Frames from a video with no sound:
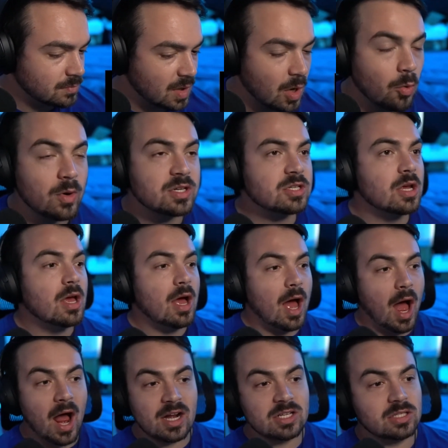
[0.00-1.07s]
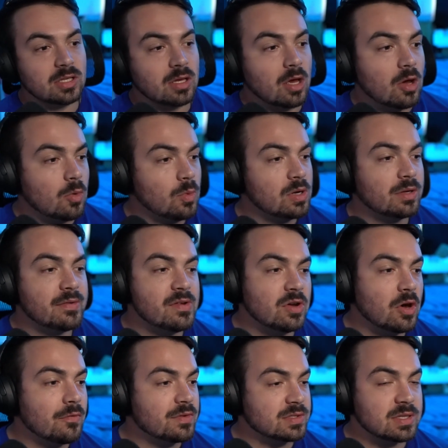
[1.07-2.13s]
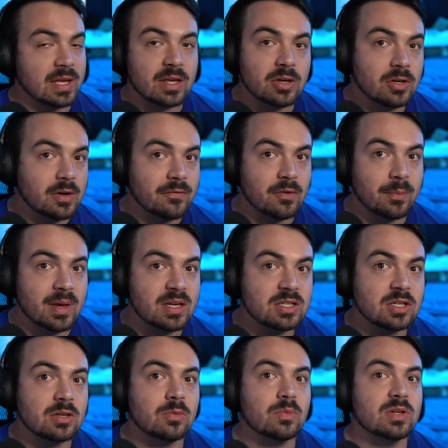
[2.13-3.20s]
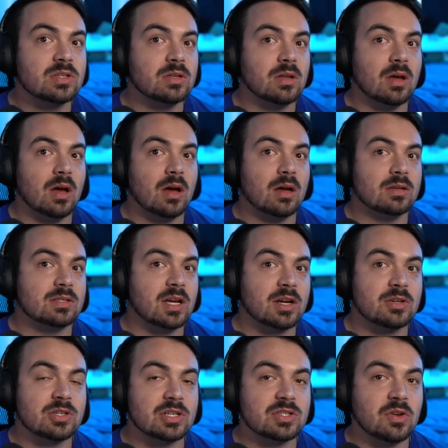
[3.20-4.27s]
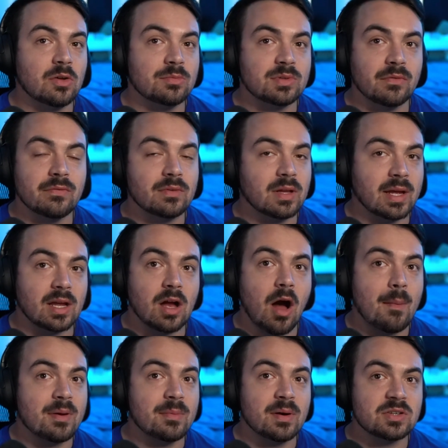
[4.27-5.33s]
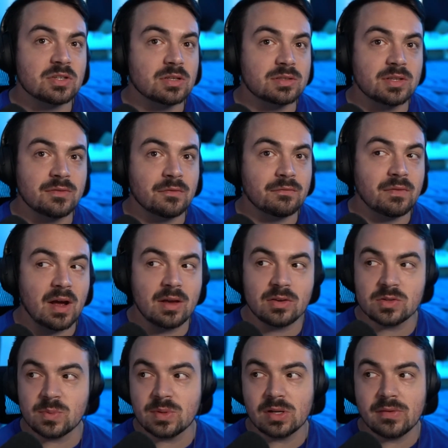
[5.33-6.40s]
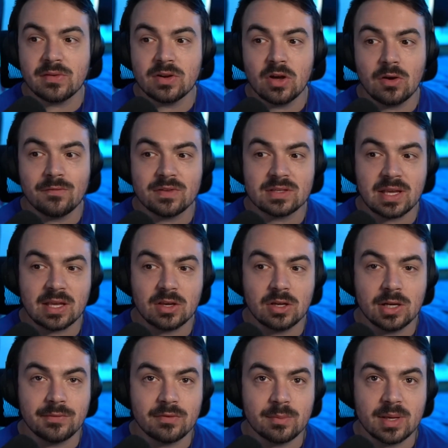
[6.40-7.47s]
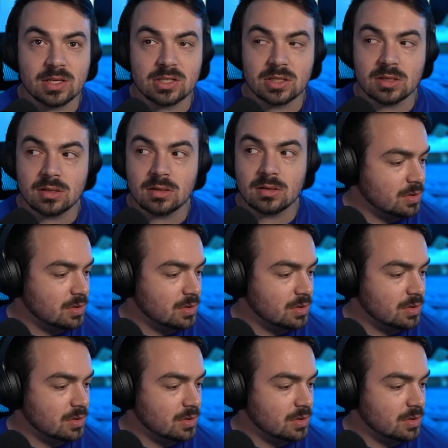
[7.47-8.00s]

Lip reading: Which, actually, we don't even know if it's, like, good information. Tucker just told him to, like, copy a bunch of different files. We don't even know if it's, like, good information.